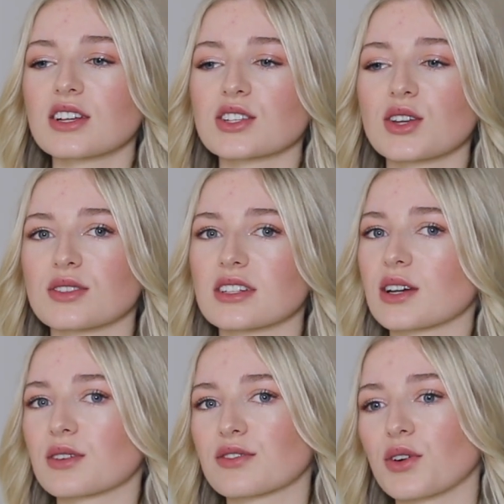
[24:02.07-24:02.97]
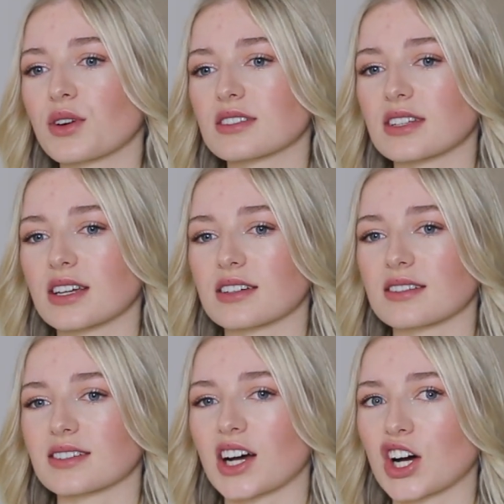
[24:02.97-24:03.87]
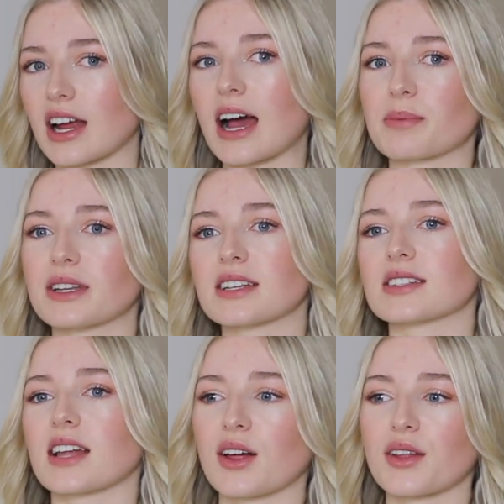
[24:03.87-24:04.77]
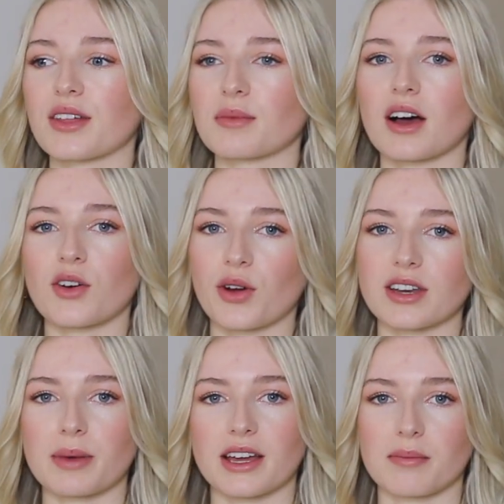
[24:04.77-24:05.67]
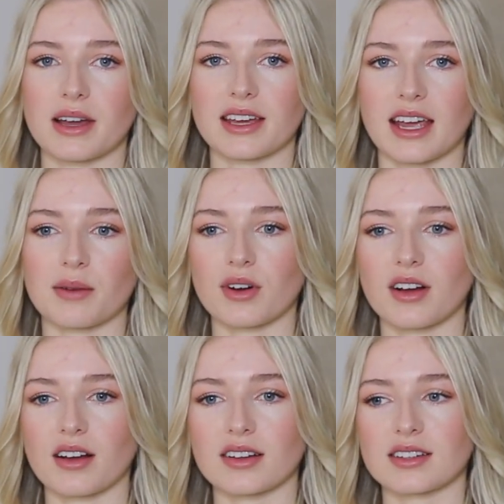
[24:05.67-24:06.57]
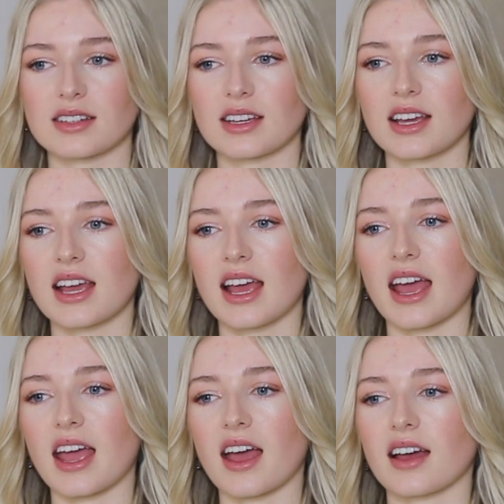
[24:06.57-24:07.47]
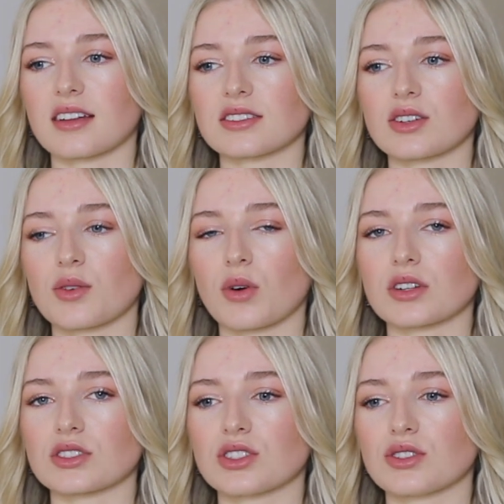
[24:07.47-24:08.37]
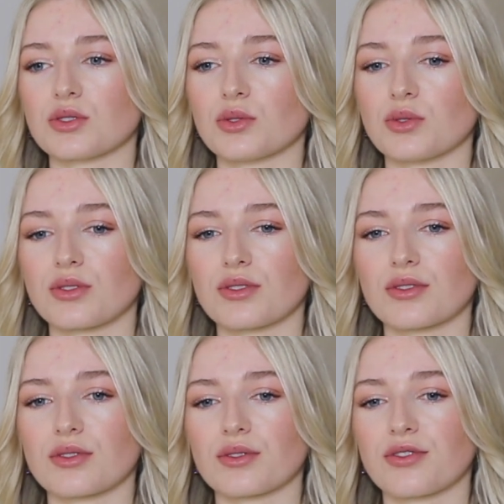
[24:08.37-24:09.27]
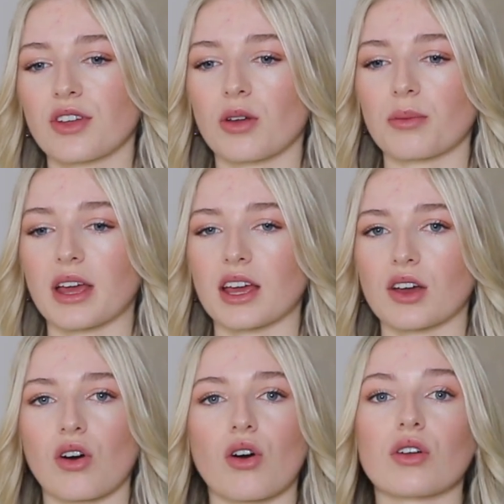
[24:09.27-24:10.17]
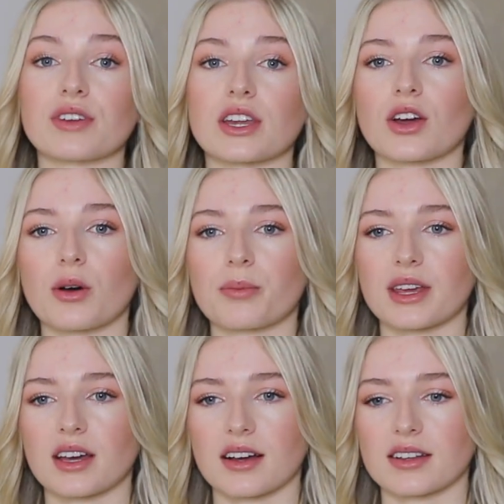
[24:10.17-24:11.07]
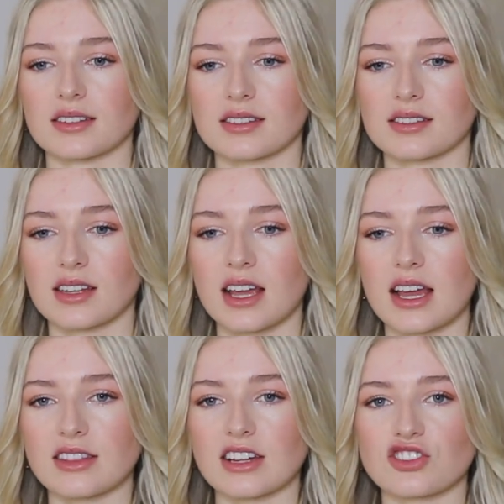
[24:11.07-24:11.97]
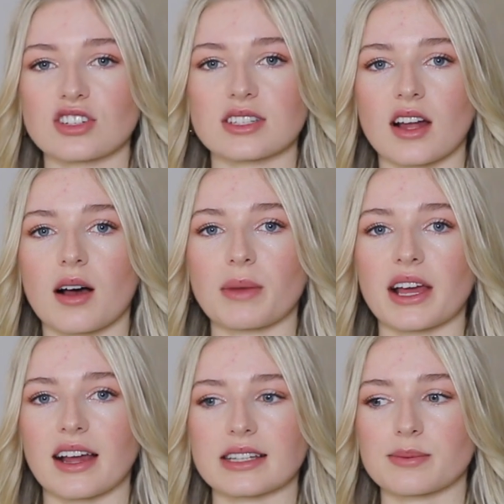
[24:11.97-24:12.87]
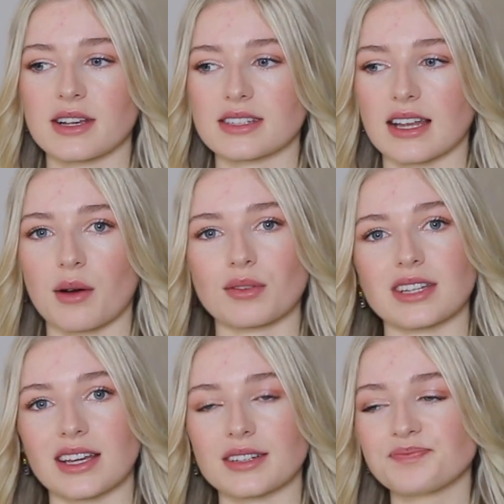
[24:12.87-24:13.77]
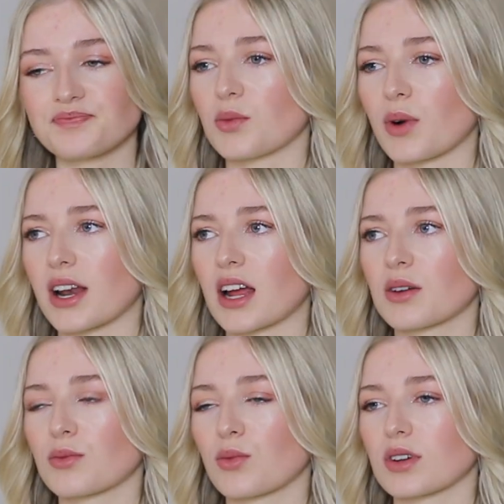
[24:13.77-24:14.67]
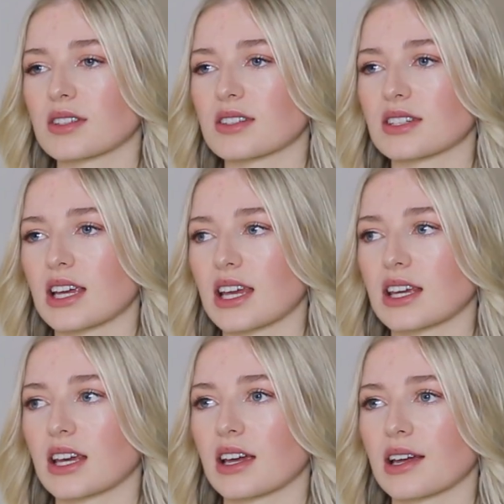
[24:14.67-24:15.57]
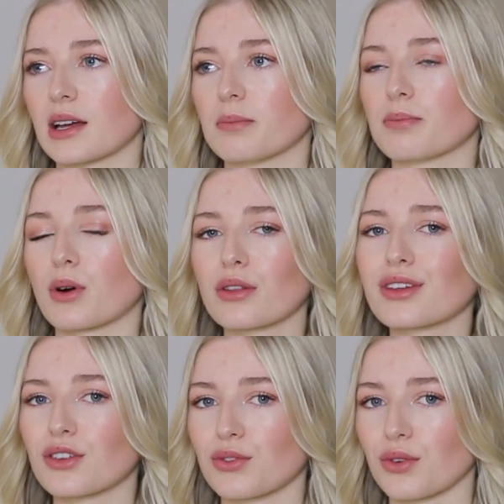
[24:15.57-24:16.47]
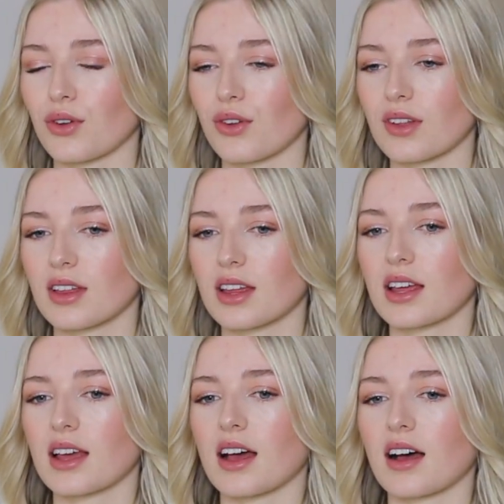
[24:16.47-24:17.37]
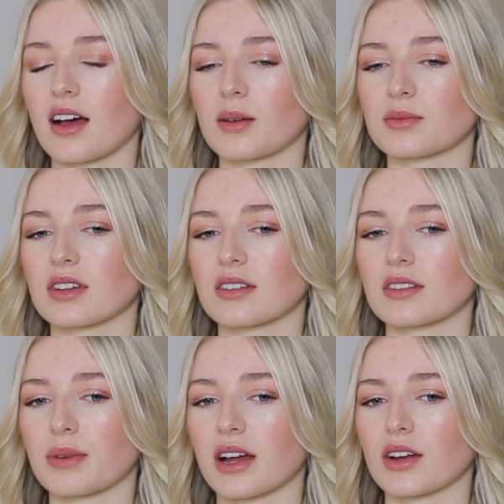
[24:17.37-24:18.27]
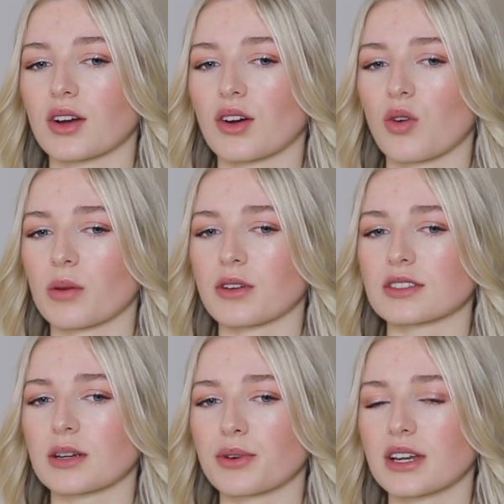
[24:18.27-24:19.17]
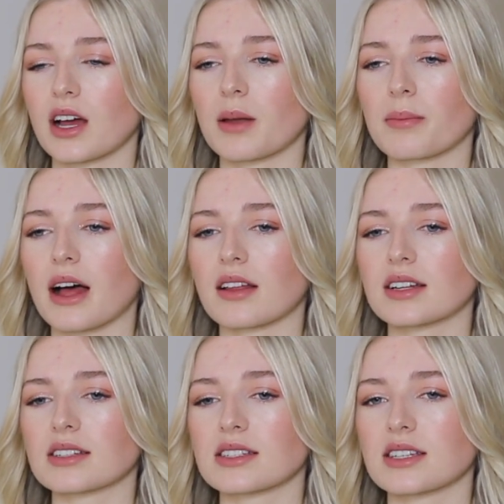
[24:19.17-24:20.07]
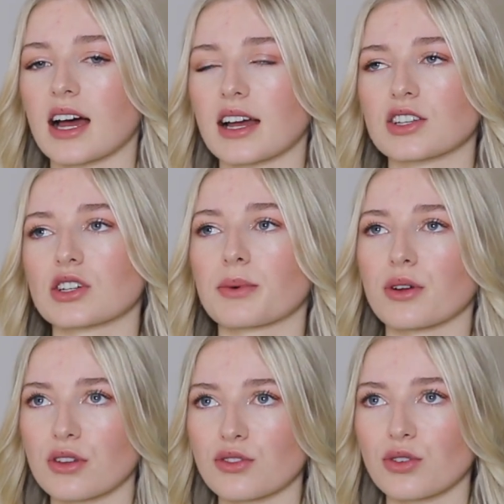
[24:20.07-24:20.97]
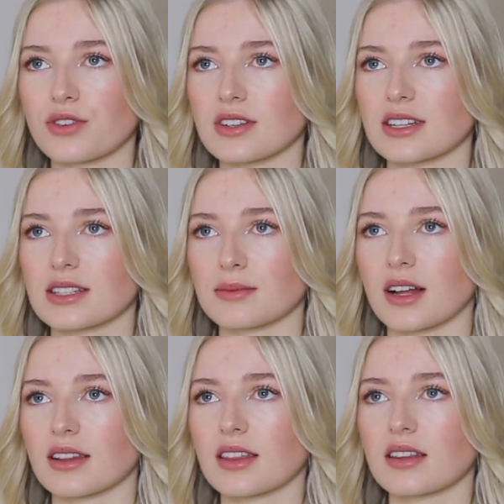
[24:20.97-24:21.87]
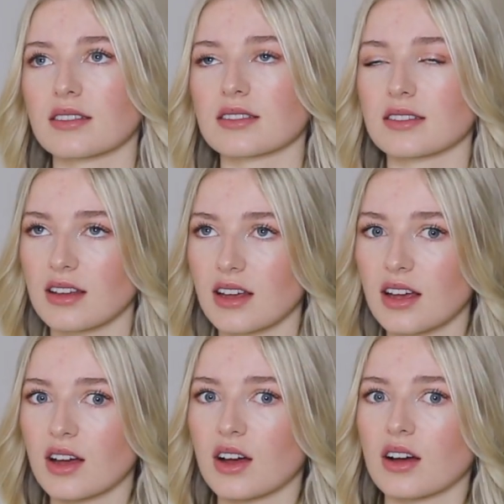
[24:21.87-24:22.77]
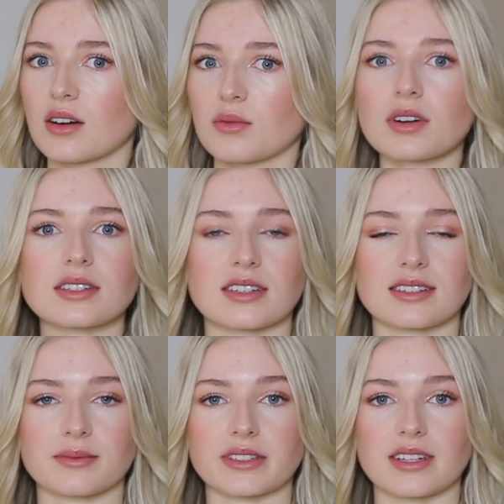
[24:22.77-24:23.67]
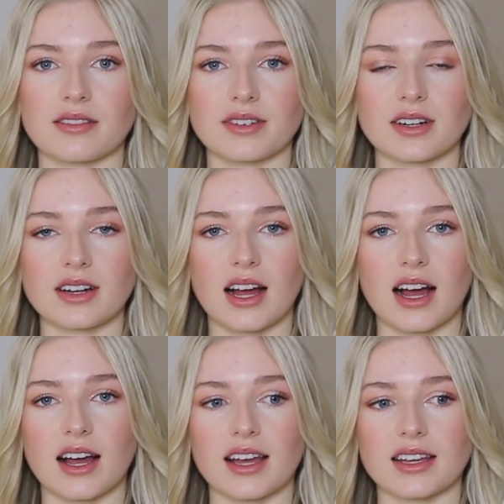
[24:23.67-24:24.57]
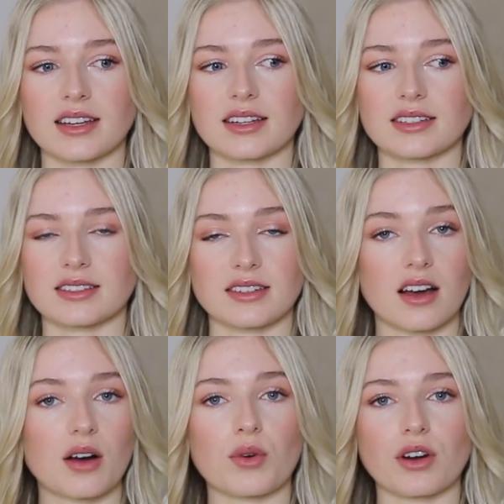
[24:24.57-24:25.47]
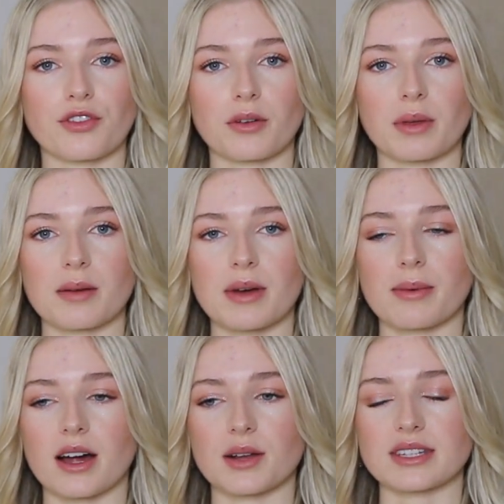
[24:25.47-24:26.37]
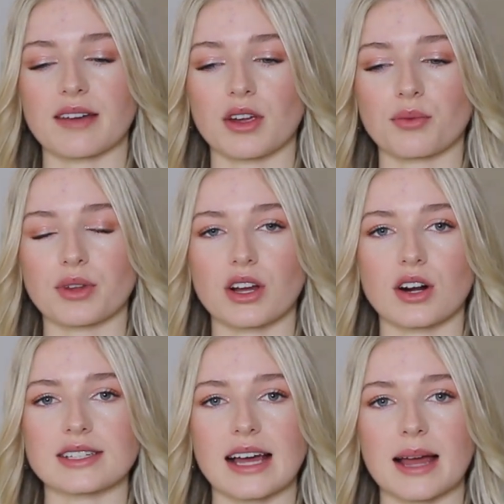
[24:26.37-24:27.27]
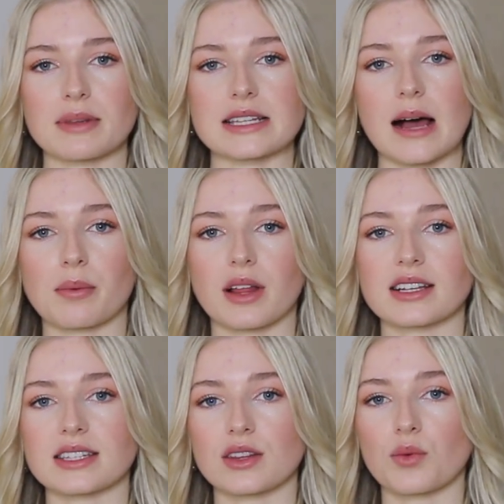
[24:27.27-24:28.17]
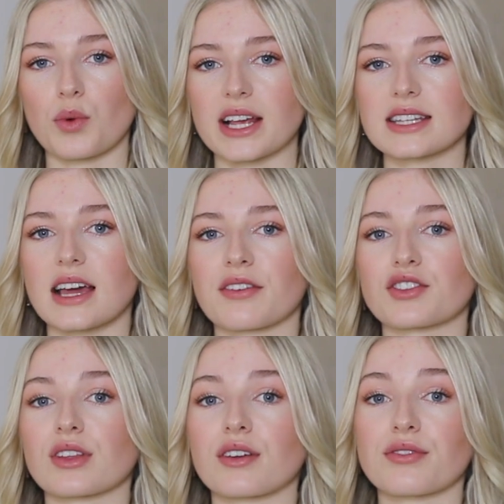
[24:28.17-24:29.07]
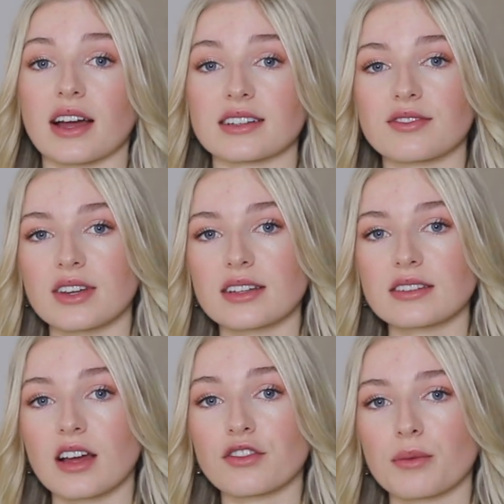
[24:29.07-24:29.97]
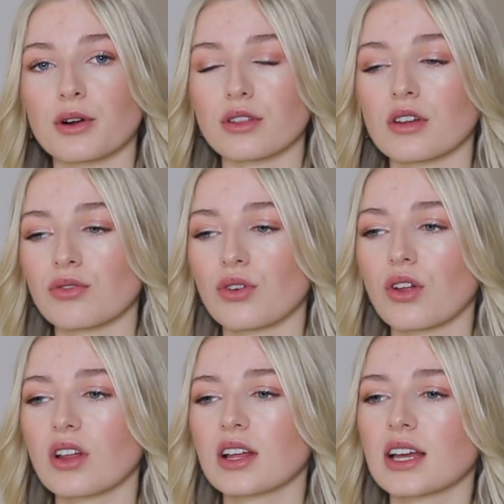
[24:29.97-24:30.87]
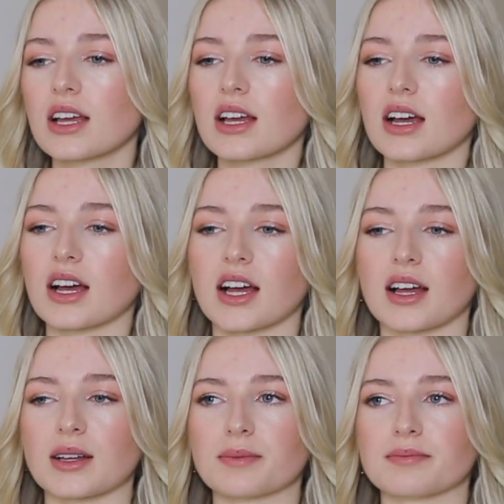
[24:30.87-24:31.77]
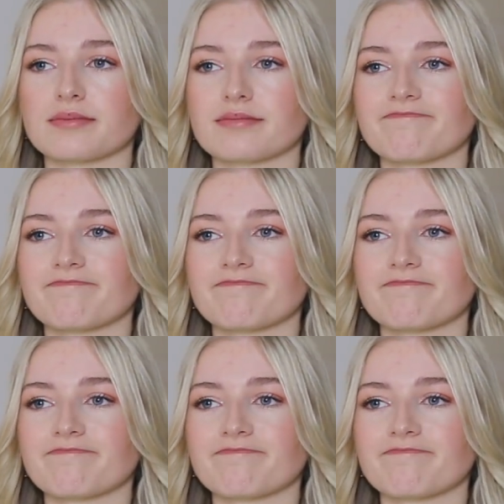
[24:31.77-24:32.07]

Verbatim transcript: So, since I was focusing on happiness and health, I'm not going to pick up my camera and want to film a haul video because that's just not my headspace that I was in. When I was taking birth control, um, since my hormones are pretty unbalanced, I took birth control for six months worst six months ever. I did not work for me. My body was having a really hard time metabolizing the waste after the effectiveness of the birth control. Um,